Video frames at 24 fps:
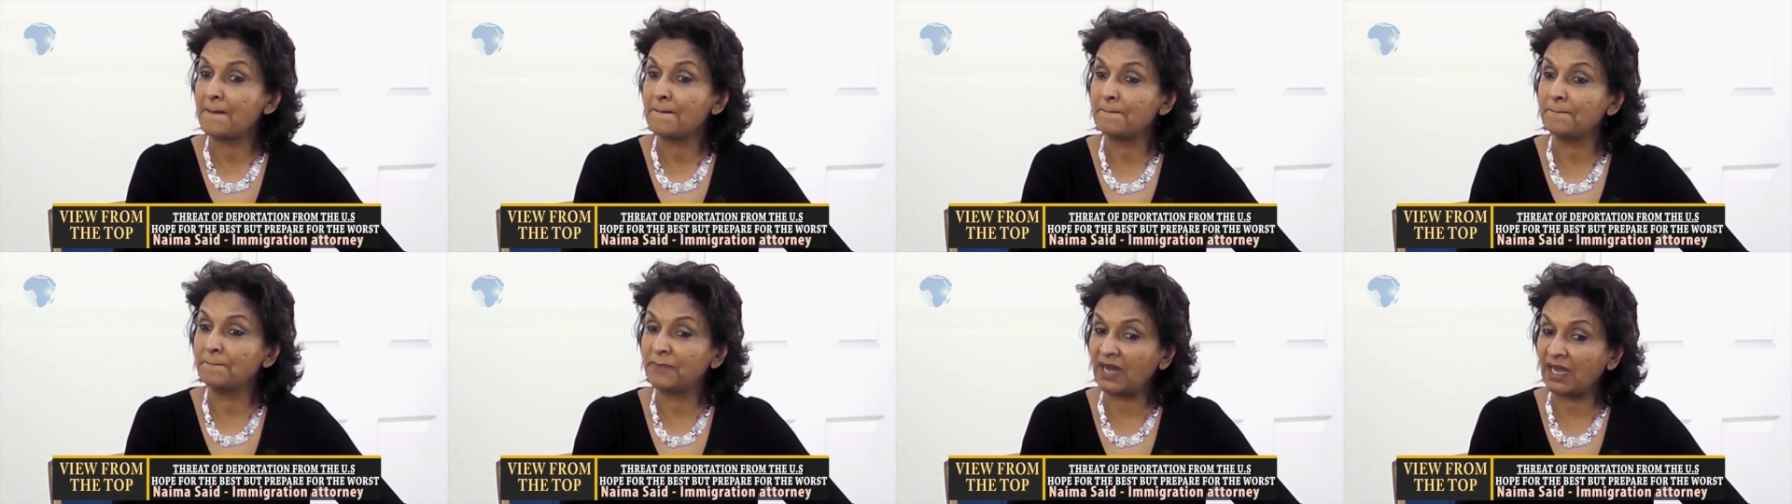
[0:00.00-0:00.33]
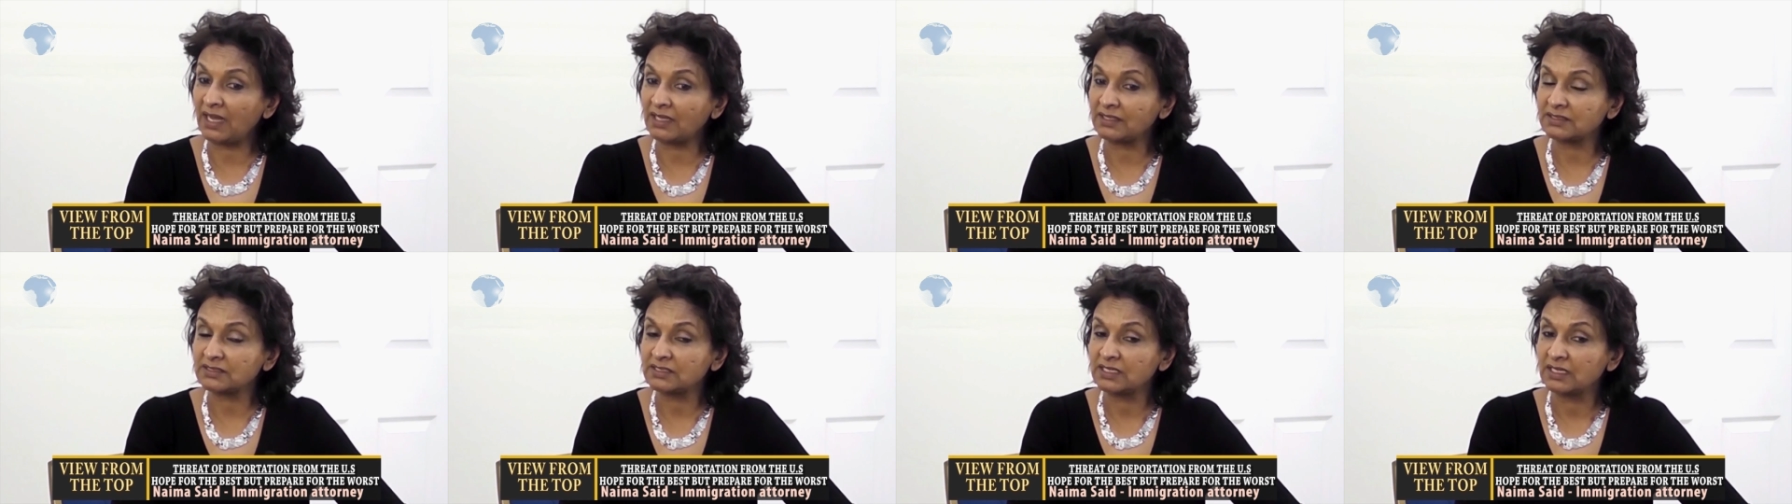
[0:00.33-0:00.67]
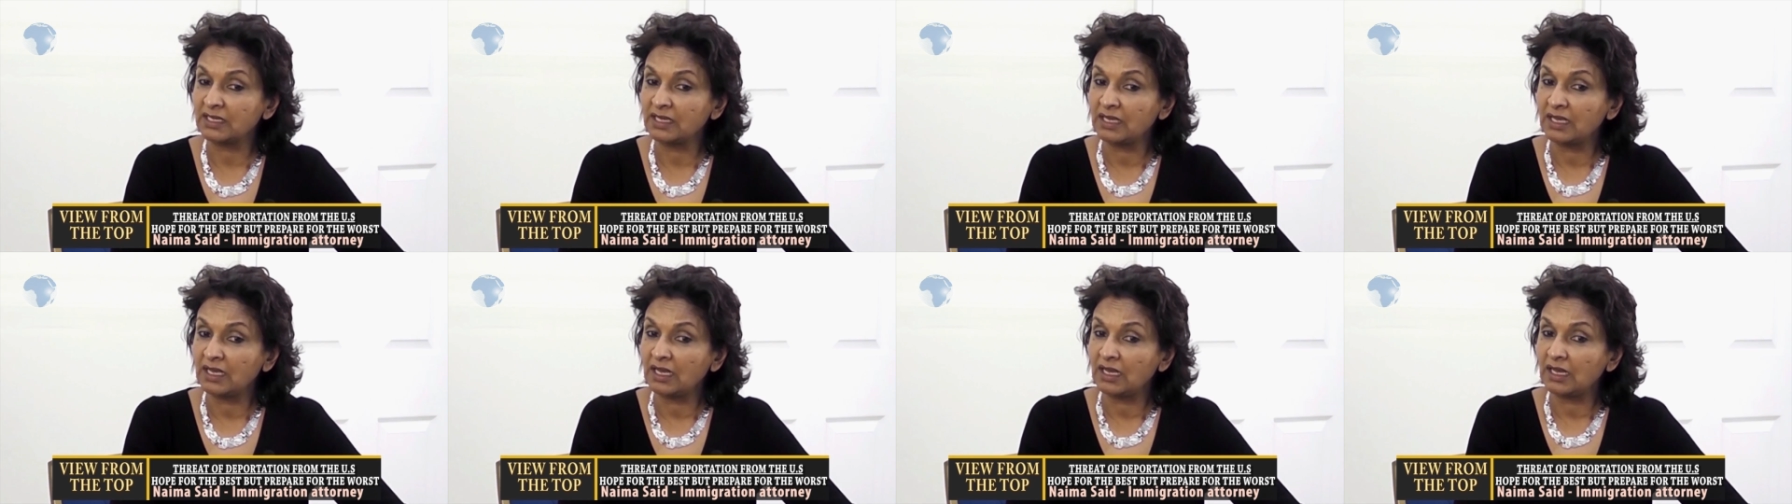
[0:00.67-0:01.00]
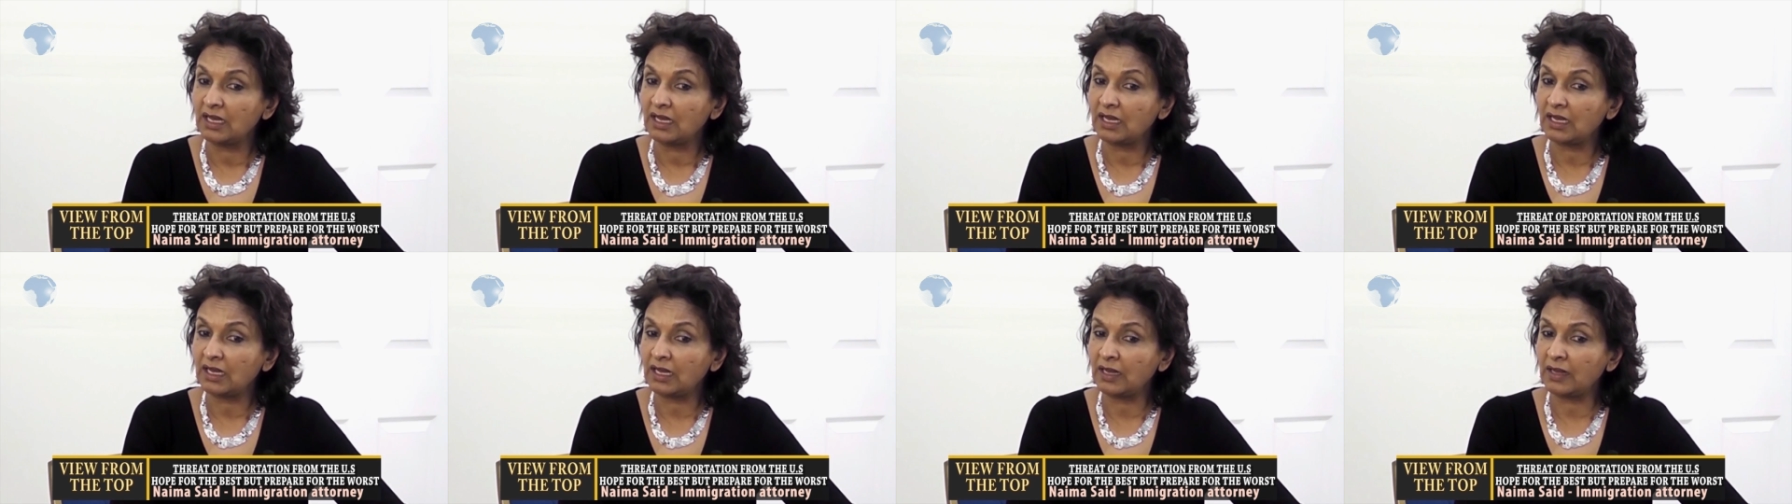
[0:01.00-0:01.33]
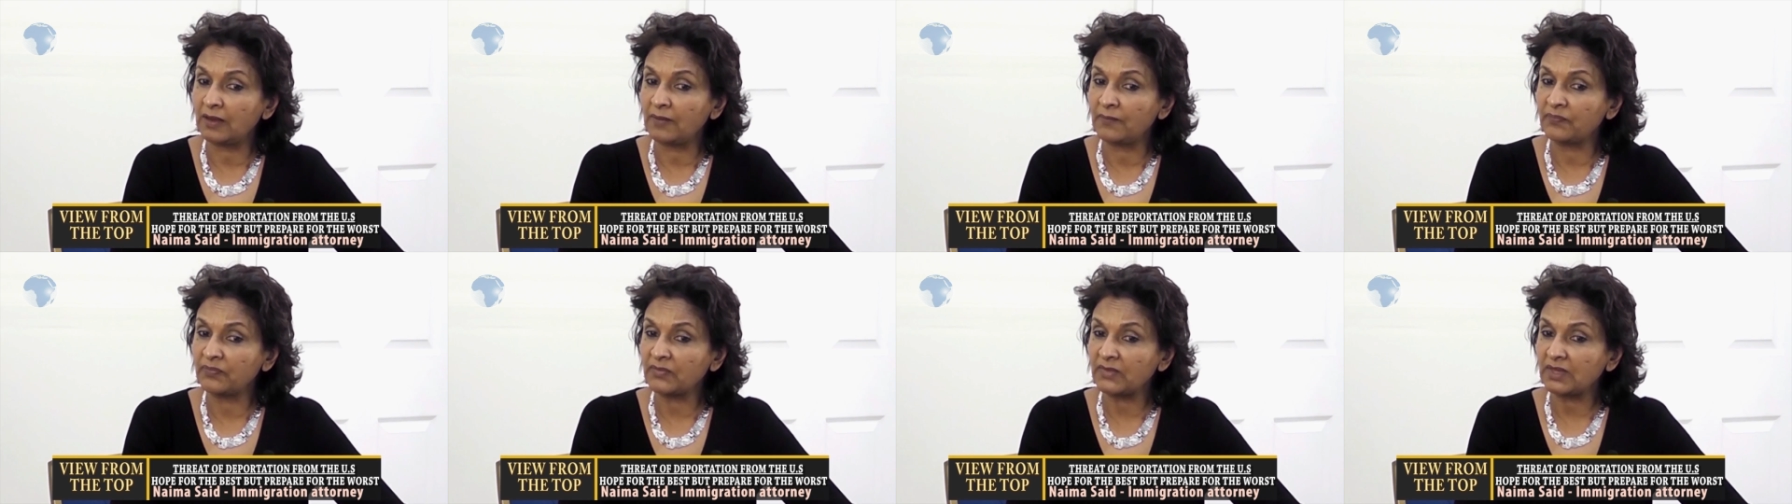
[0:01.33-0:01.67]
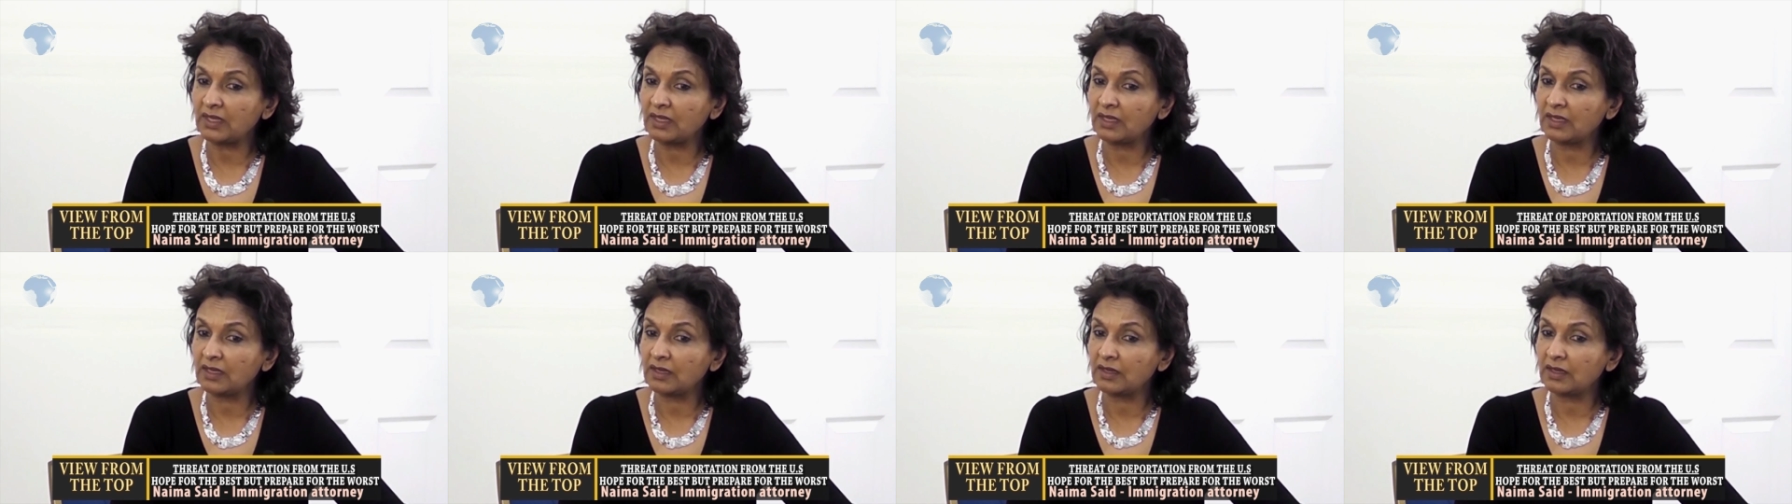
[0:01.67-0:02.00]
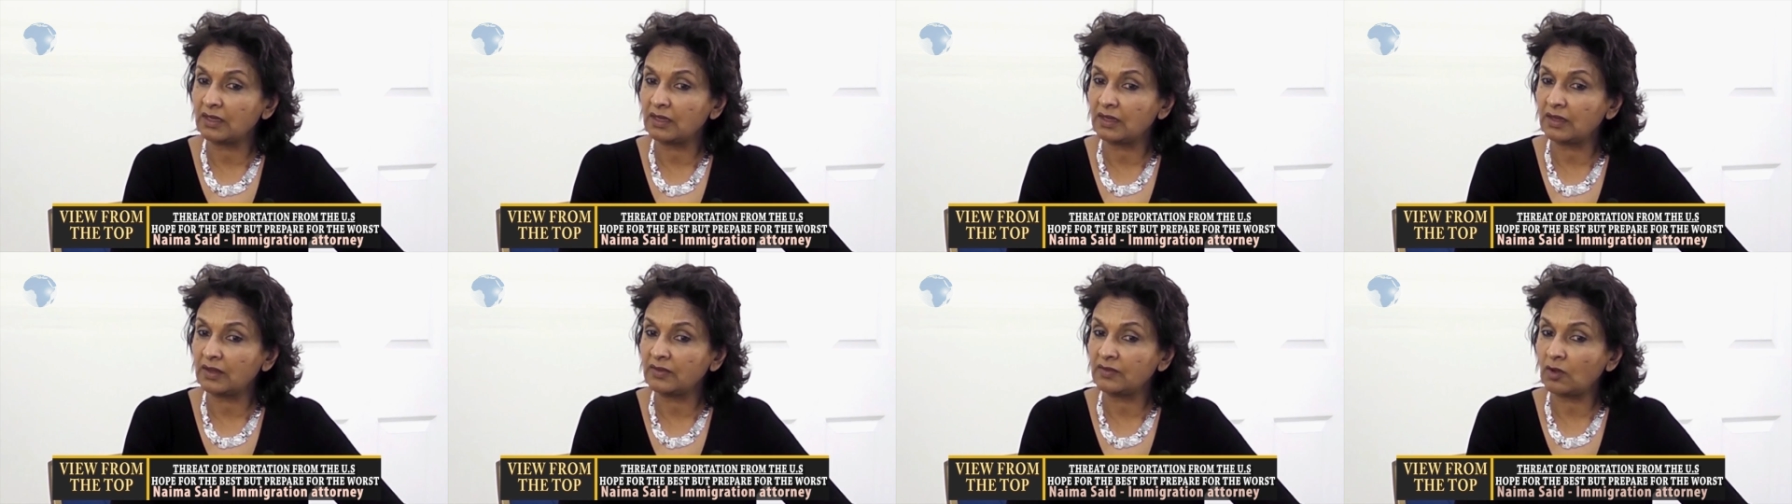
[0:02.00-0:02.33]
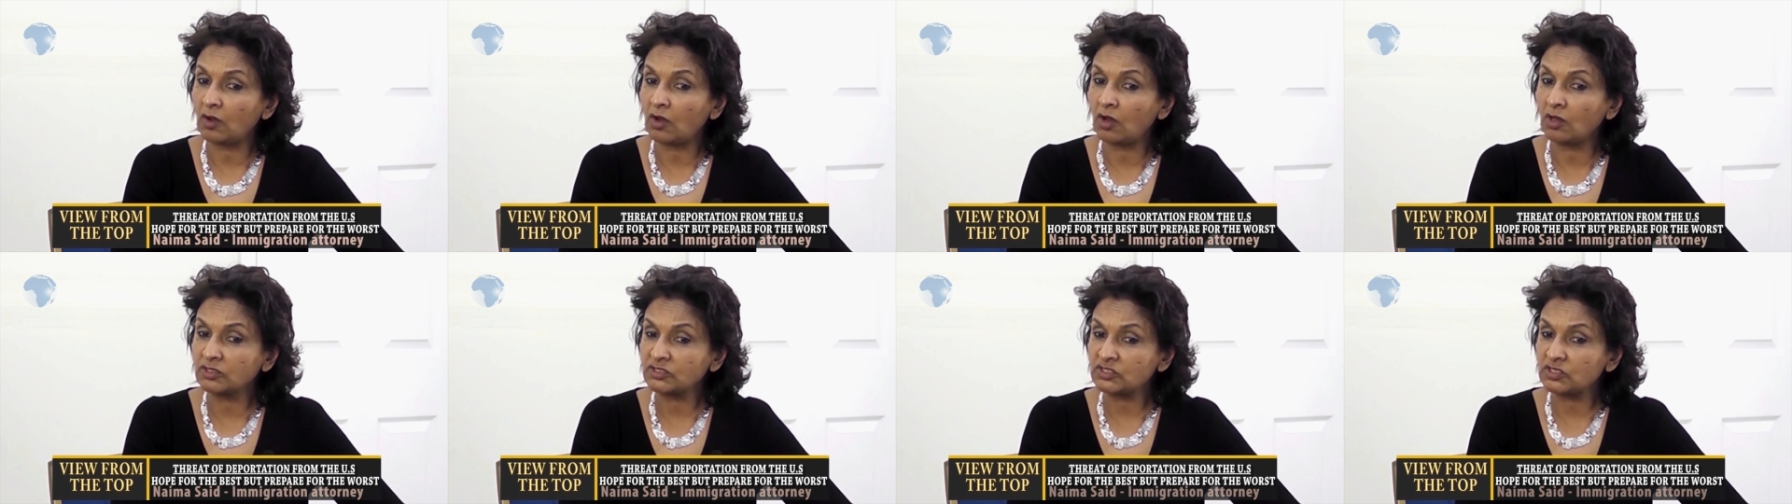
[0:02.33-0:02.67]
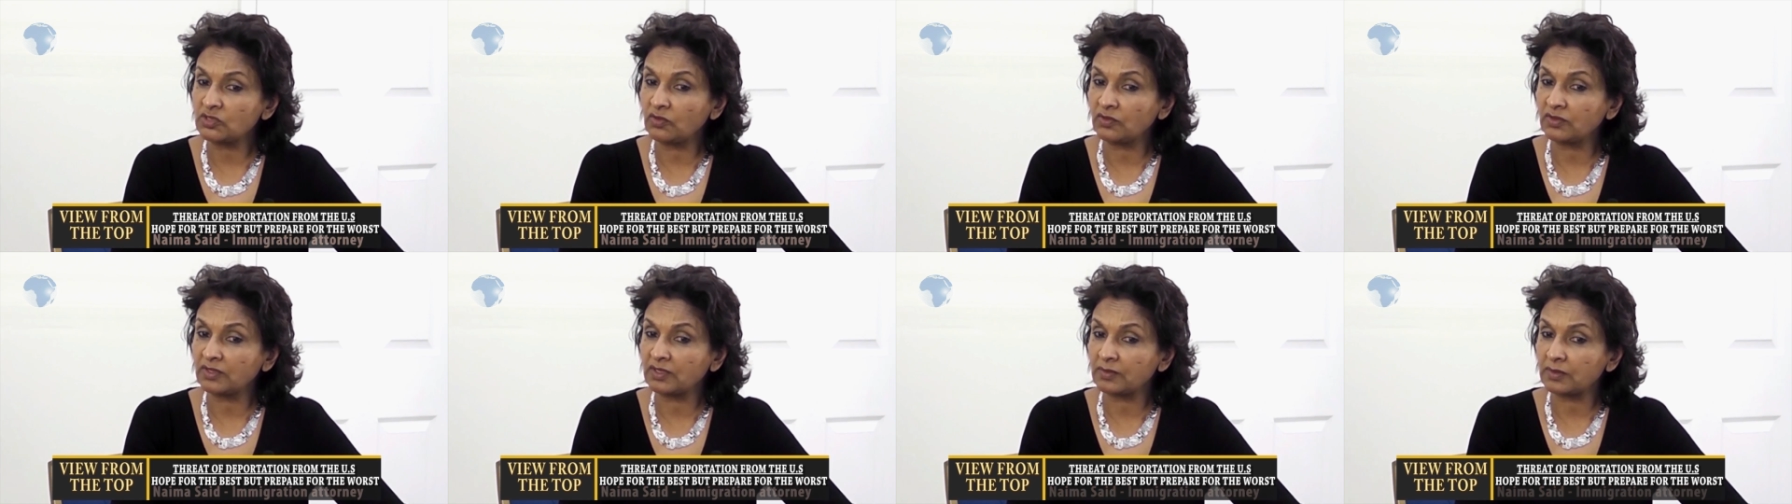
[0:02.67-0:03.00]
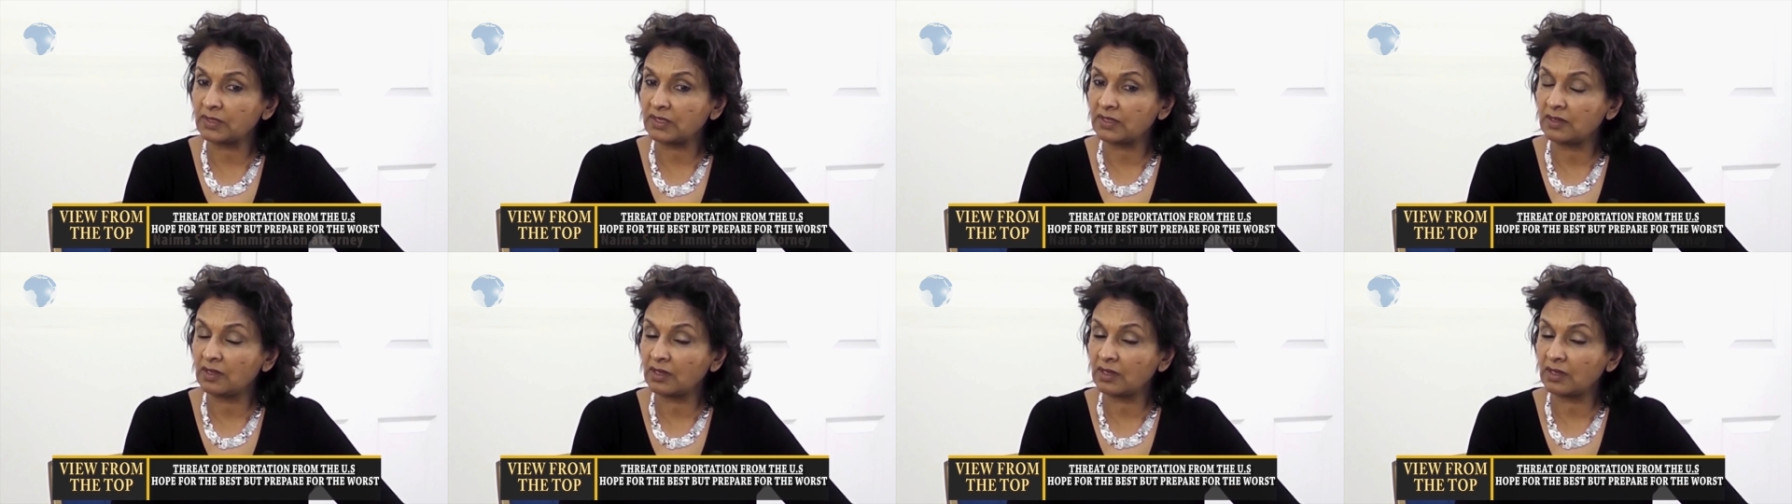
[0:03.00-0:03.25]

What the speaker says: But also on the